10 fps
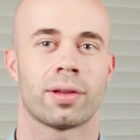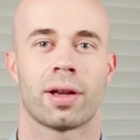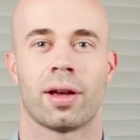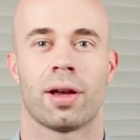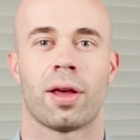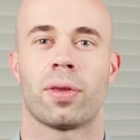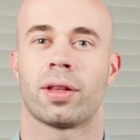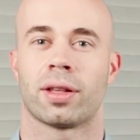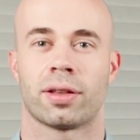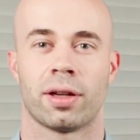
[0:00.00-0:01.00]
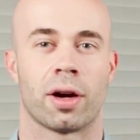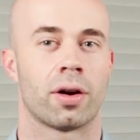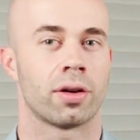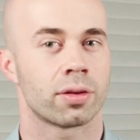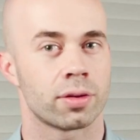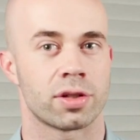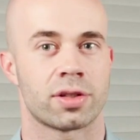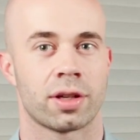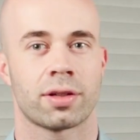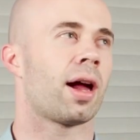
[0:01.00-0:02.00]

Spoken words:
I think that they are distinct.